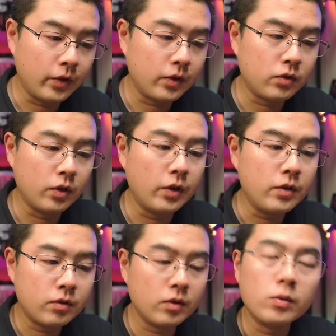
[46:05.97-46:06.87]
It is the
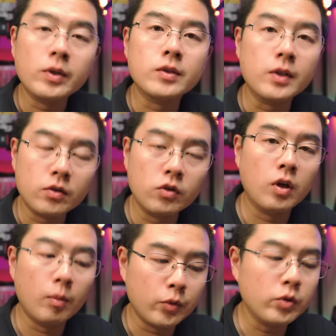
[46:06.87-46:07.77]
Insta360
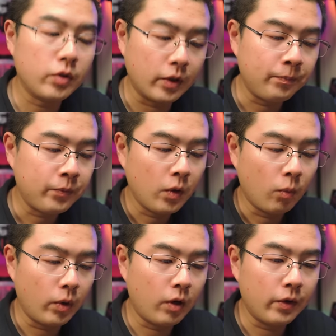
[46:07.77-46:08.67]
community.
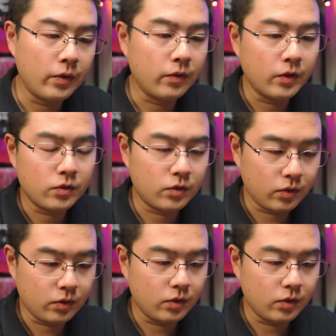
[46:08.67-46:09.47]
Well, in this